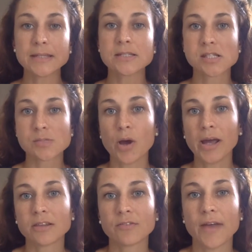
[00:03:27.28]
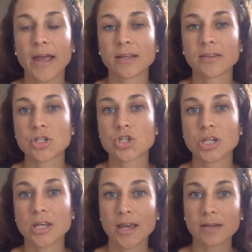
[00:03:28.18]
despite the fact that
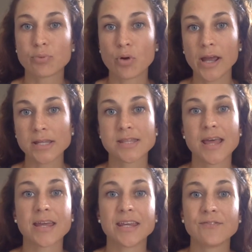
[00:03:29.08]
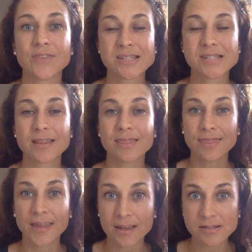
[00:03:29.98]
she had prior to that invested
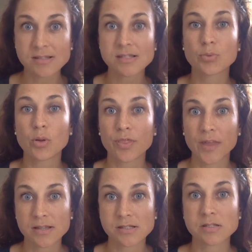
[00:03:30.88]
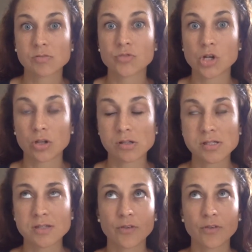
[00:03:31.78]
thousands upon thousands of dollars.